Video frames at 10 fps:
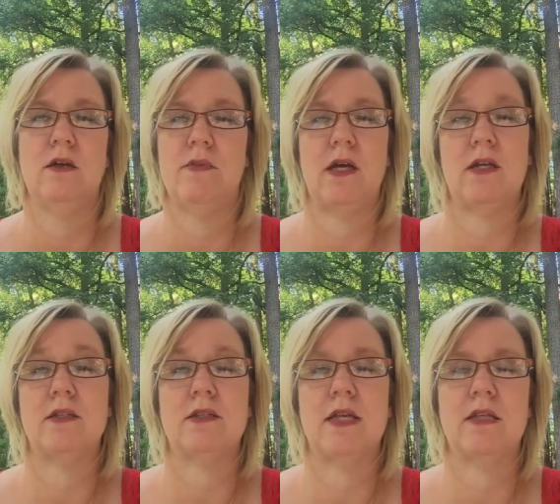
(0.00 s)
I'm not going
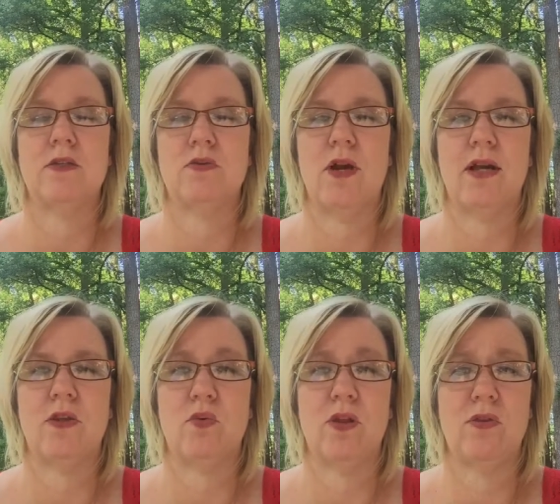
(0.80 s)
to say this right,
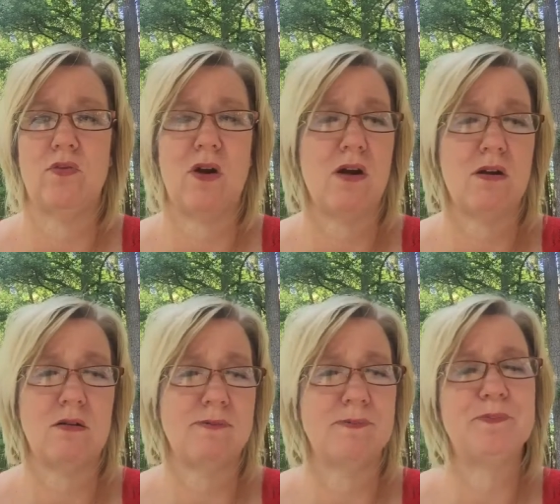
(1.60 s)
the
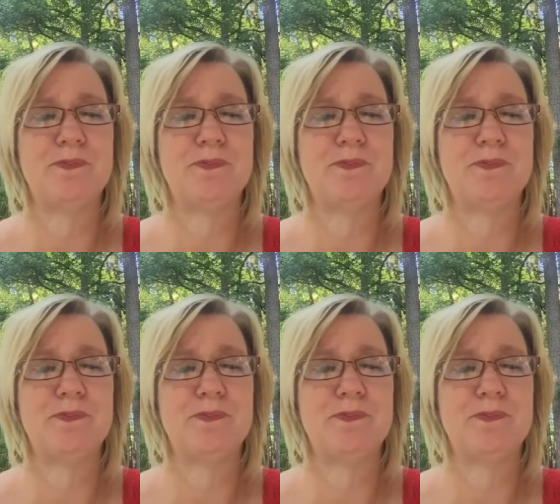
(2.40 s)
erythritol.